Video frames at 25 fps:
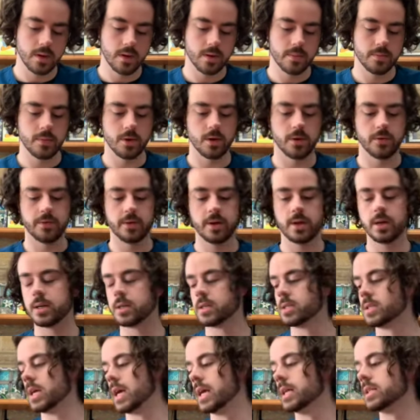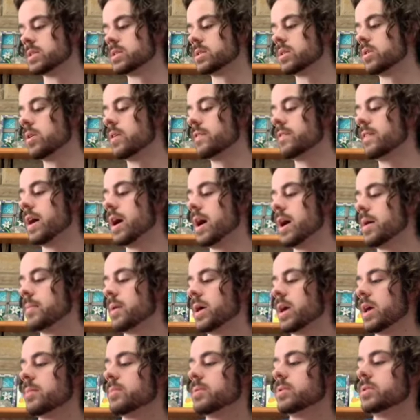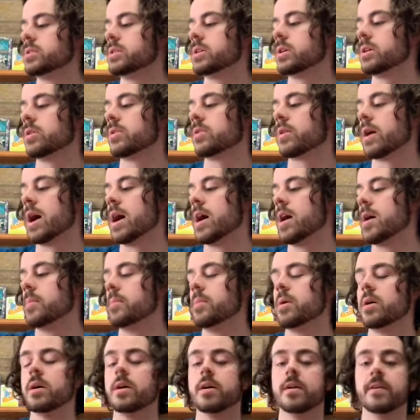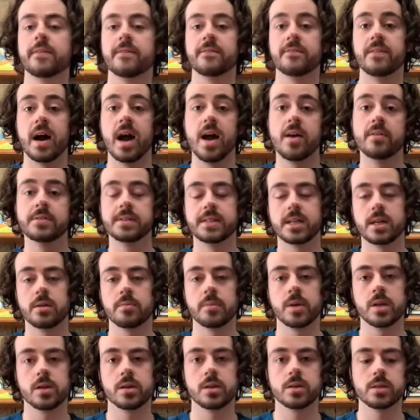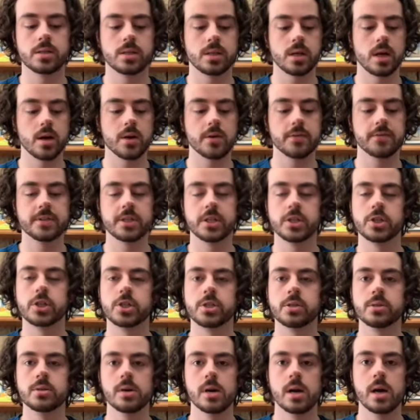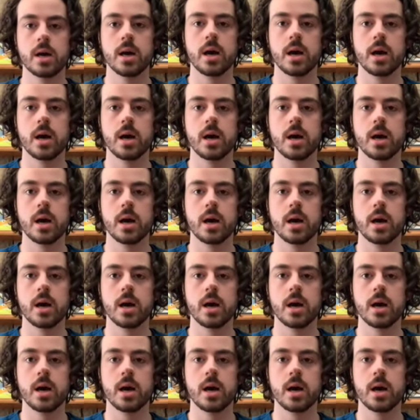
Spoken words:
Perfect. And so if I'm able to grab 5 centimeters of tissue,